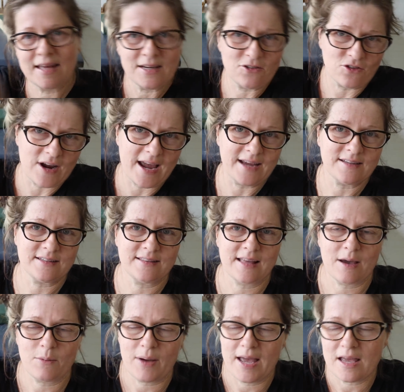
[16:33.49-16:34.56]
they dragged it
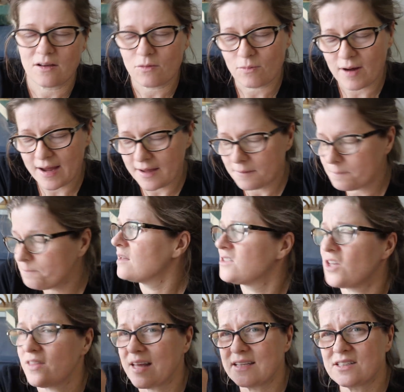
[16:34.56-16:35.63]
that way, right?
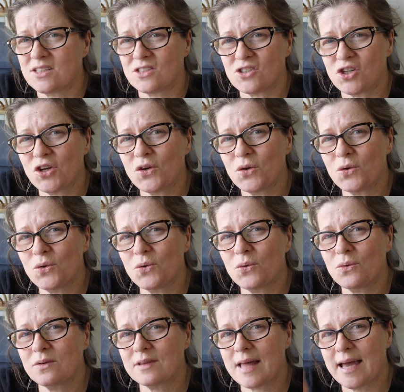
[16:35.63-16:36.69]
So they did
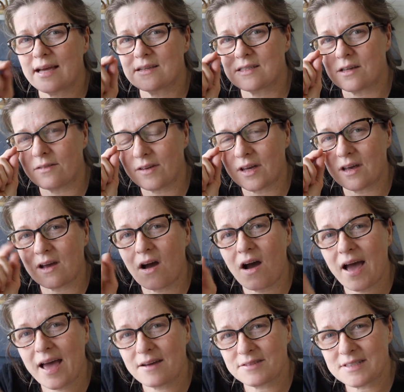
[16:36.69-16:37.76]
two layers of it.
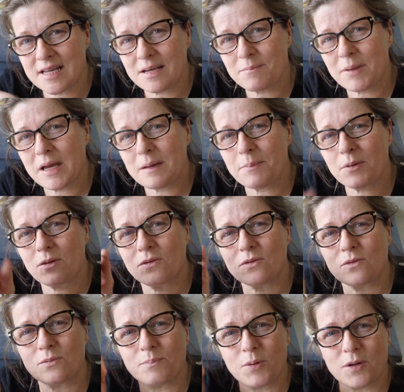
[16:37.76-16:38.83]
I have seen
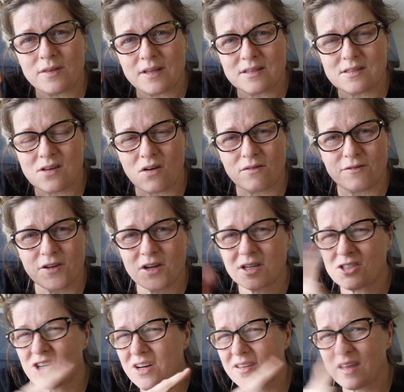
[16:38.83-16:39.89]
people put this on
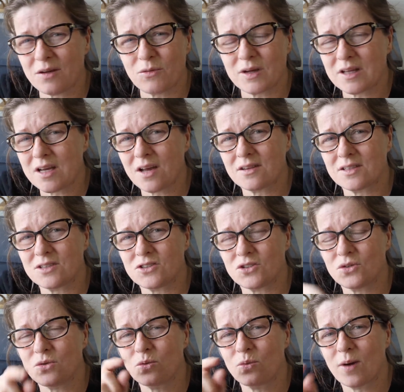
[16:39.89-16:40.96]
furniture and they really only
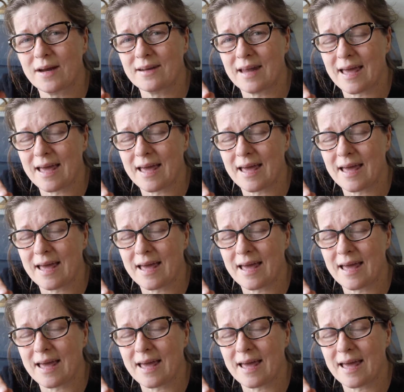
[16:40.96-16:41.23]
do one